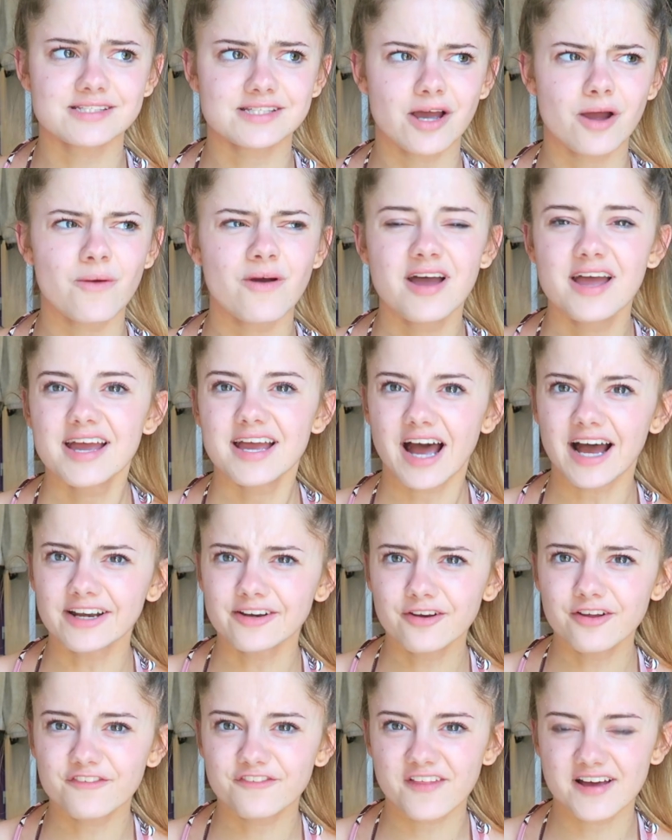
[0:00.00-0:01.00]
So I
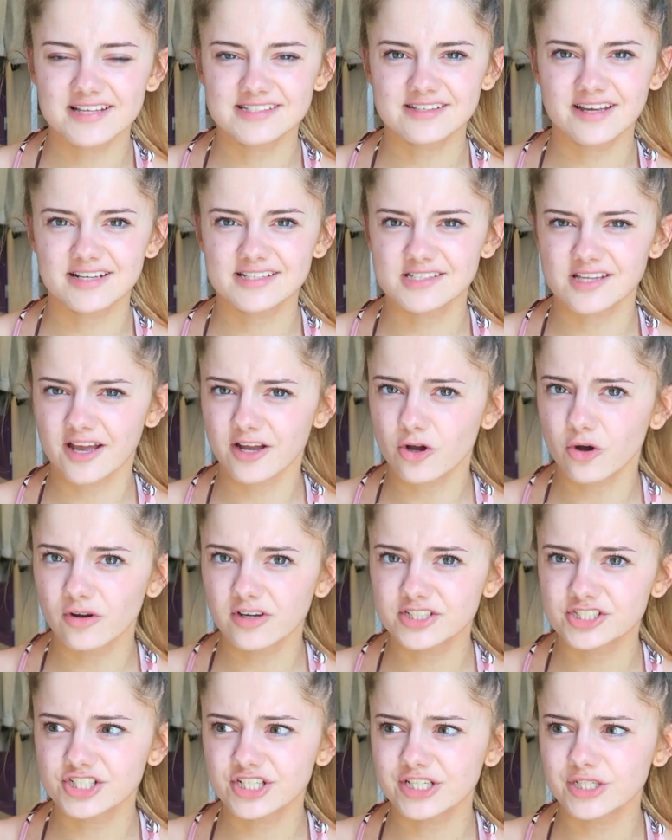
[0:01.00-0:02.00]
don't know if that's like
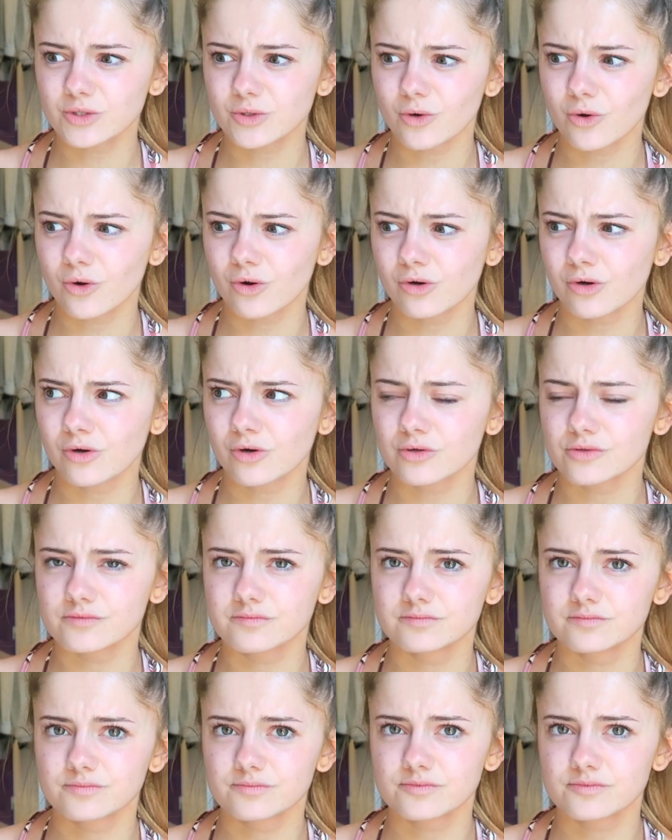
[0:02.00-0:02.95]
psychology or